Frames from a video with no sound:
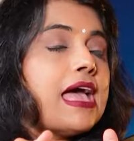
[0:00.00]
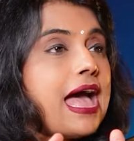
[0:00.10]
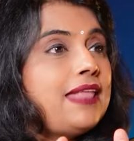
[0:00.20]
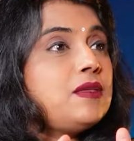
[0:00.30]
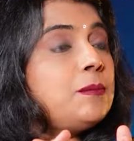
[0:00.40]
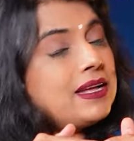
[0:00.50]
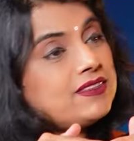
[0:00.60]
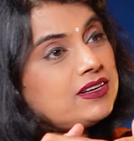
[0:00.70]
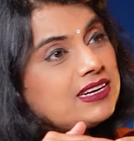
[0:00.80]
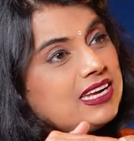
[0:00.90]
And the
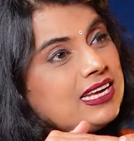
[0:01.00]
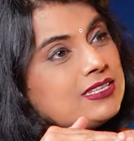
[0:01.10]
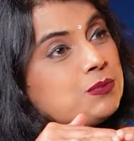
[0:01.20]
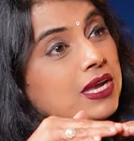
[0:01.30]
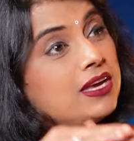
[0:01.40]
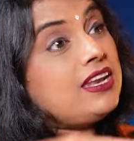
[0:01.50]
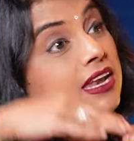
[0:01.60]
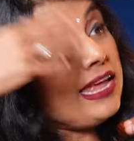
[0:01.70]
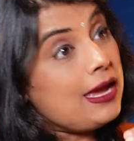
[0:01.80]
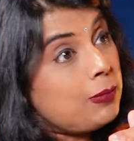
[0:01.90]
mother is being an
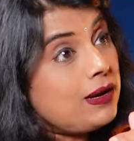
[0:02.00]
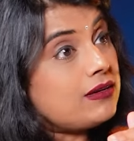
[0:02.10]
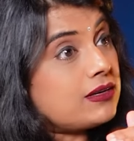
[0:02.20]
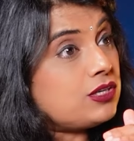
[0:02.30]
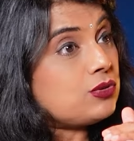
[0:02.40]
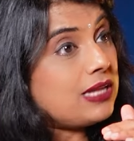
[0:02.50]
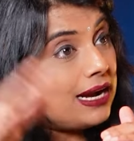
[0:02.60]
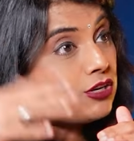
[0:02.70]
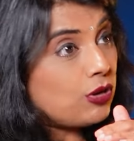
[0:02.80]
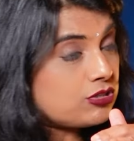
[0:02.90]
enabler to
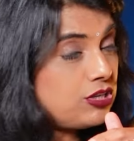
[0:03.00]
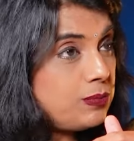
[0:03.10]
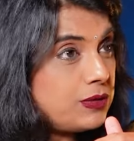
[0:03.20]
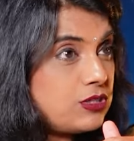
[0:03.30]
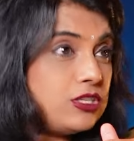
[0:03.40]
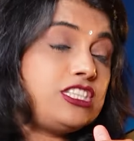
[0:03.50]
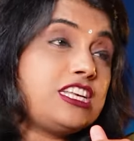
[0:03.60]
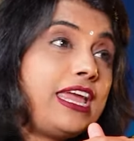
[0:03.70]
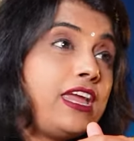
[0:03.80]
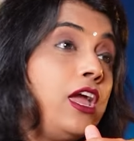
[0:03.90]
that toxic person,
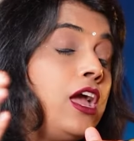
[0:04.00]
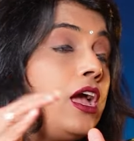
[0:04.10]
saying,